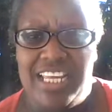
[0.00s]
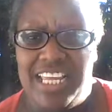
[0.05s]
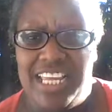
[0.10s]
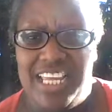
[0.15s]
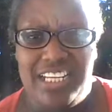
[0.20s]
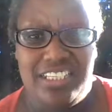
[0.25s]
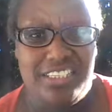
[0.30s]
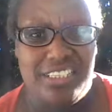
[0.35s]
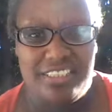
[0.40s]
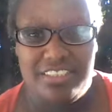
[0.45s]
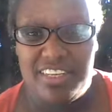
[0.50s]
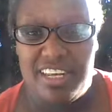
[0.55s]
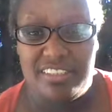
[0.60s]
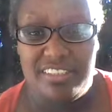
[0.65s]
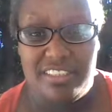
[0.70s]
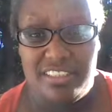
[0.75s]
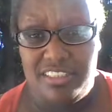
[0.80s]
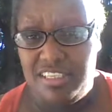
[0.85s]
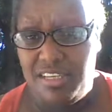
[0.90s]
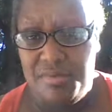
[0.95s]
it just
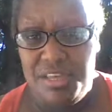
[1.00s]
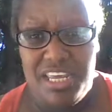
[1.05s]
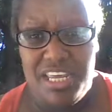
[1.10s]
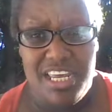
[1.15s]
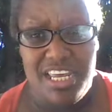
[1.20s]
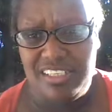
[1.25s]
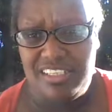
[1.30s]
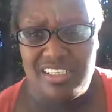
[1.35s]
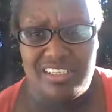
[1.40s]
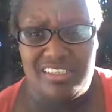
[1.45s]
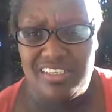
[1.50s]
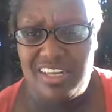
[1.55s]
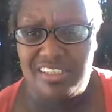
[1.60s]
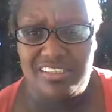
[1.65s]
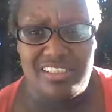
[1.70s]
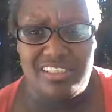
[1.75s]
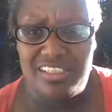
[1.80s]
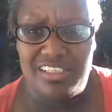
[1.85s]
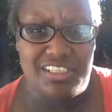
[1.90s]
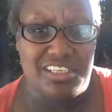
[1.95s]
doesn't to me it just
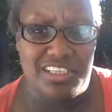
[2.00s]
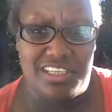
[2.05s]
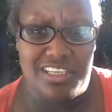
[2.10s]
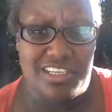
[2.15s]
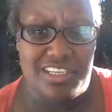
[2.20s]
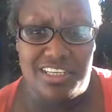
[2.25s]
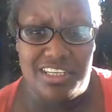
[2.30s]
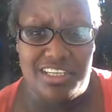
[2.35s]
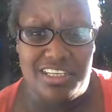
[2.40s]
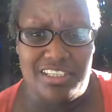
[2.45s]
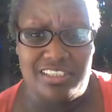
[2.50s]
doesn't look good.